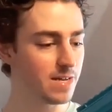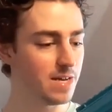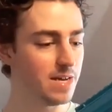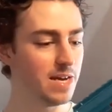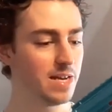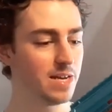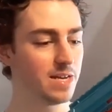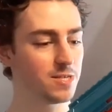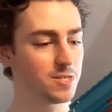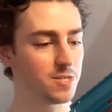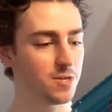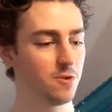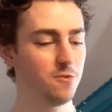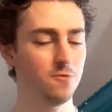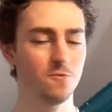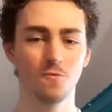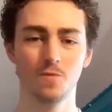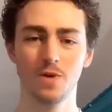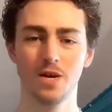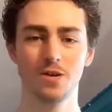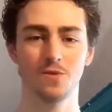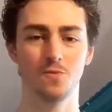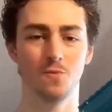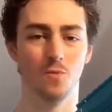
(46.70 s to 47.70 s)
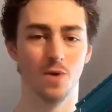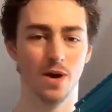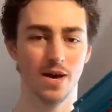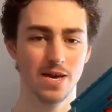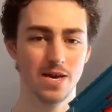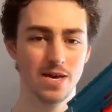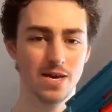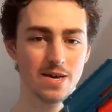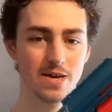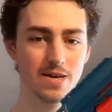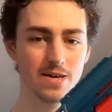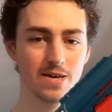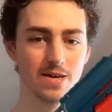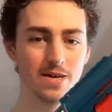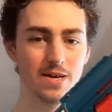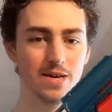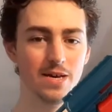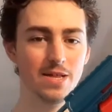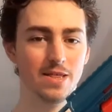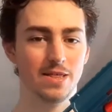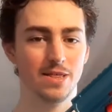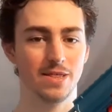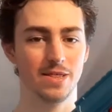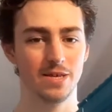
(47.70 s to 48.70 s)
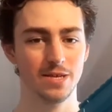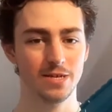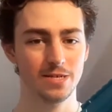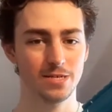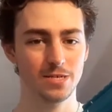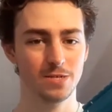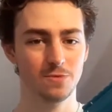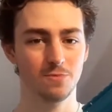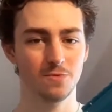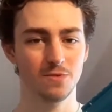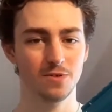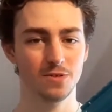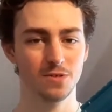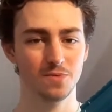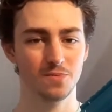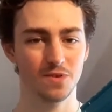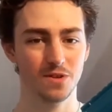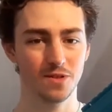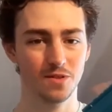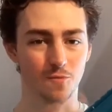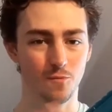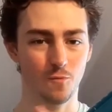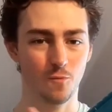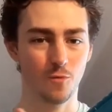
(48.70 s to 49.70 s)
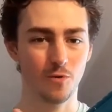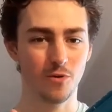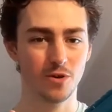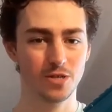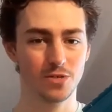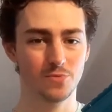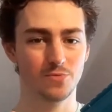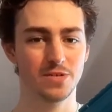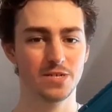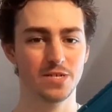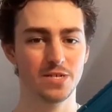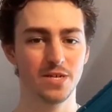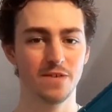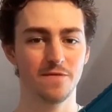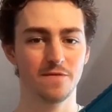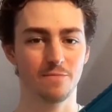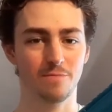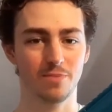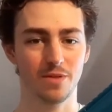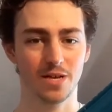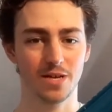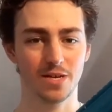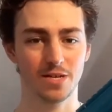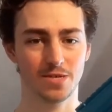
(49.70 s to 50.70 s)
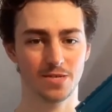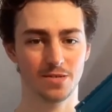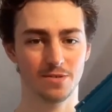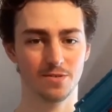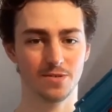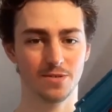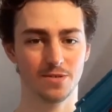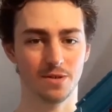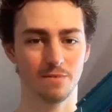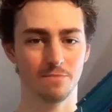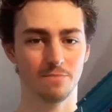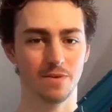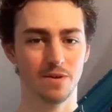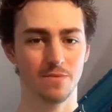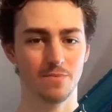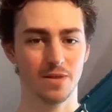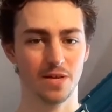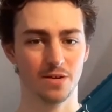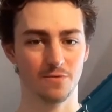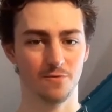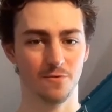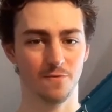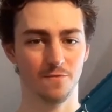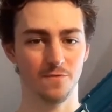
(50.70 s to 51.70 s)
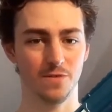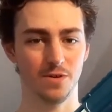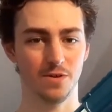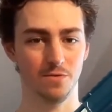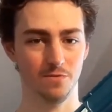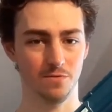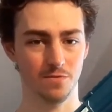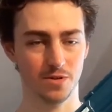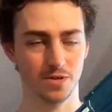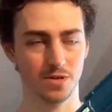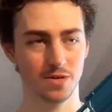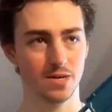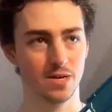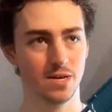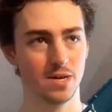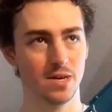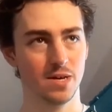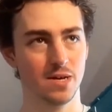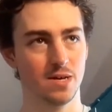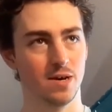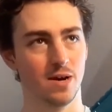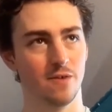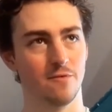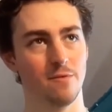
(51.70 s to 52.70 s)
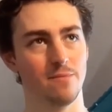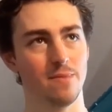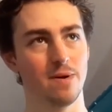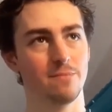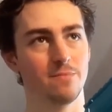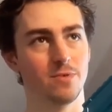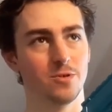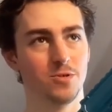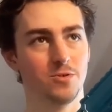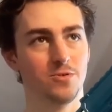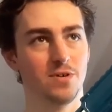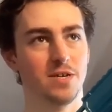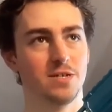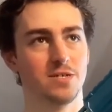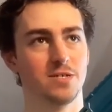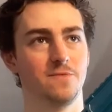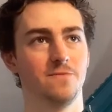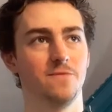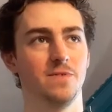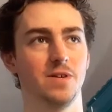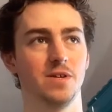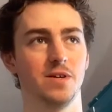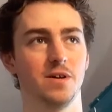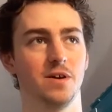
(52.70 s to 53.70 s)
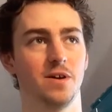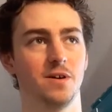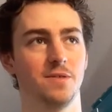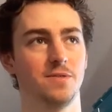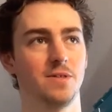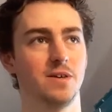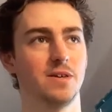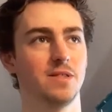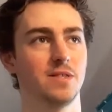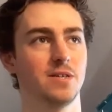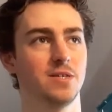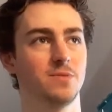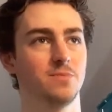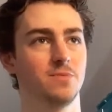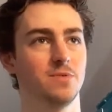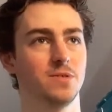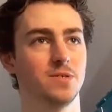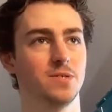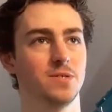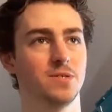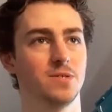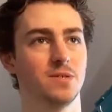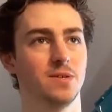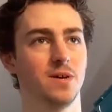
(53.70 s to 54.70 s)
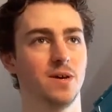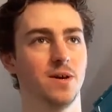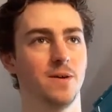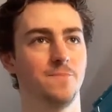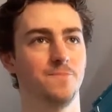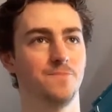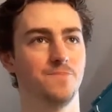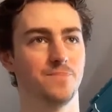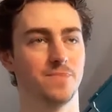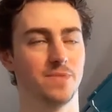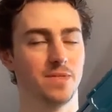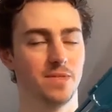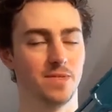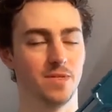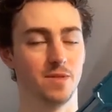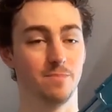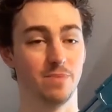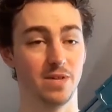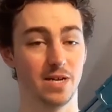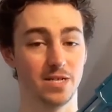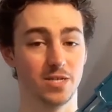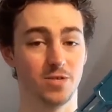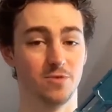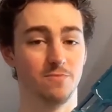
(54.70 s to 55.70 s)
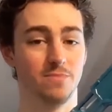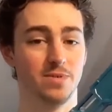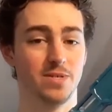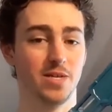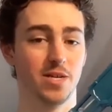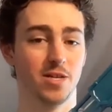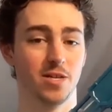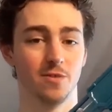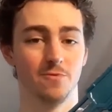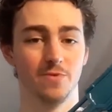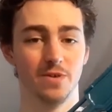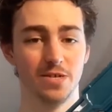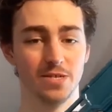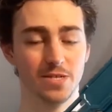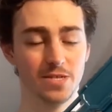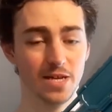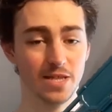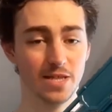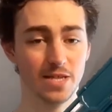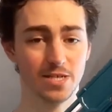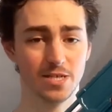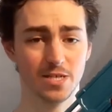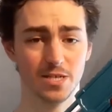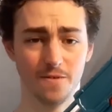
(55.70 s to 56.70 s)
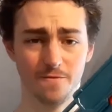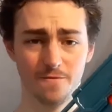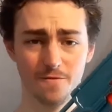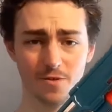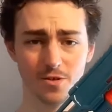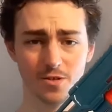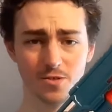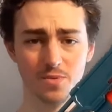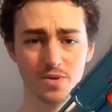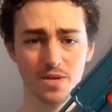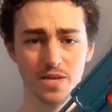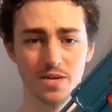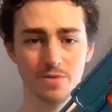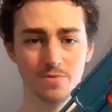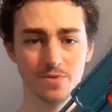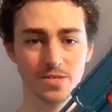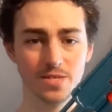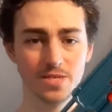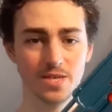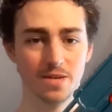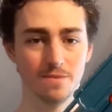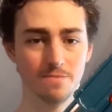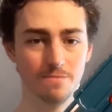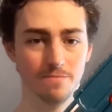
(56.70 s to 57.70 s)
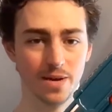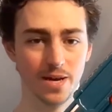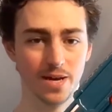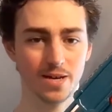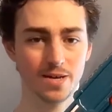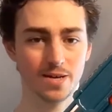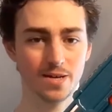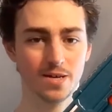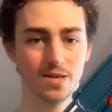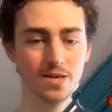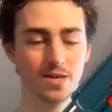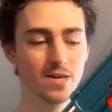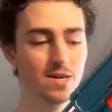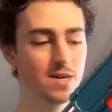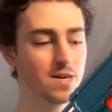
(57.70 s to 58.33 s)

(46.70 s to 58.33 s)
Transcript: in its own weird way, this was one of the worst received blasters that people had reviewed. I remember Drax's video. I think this was the blaster in particular where he said this is the first one he would send back.